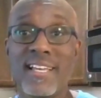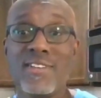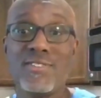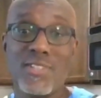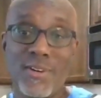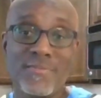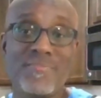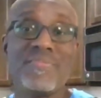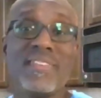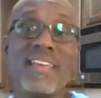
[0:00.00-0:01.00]
So
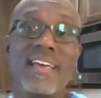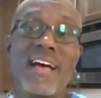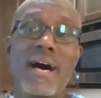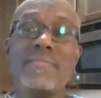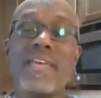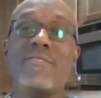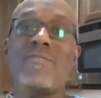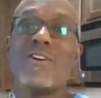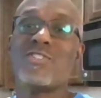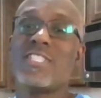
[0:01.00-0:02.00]
I'm David
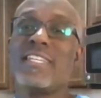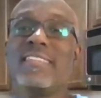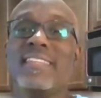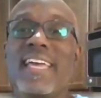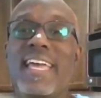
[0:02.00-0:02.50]
Washington,